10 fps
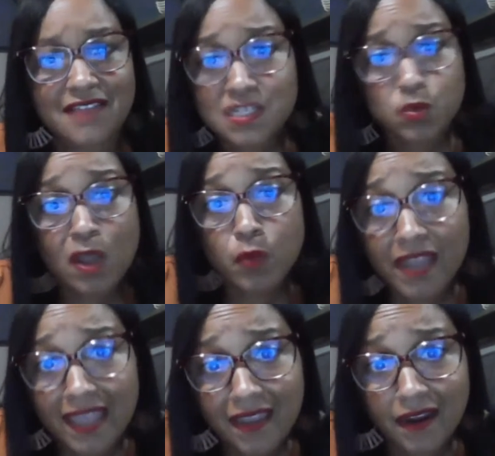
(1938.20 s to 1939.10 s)
That's why we're
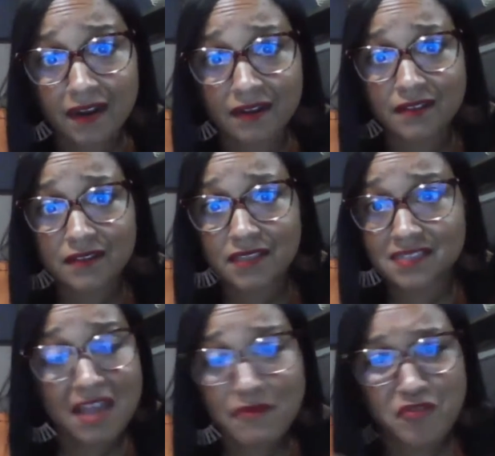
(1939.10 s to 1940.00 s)
here.
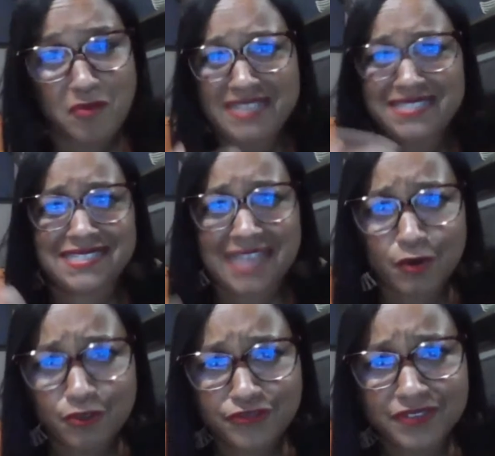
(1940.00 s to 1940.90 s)
It's not for
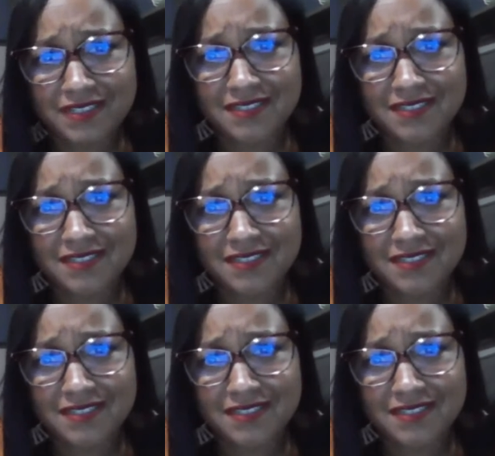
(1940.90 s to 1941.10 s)
myself.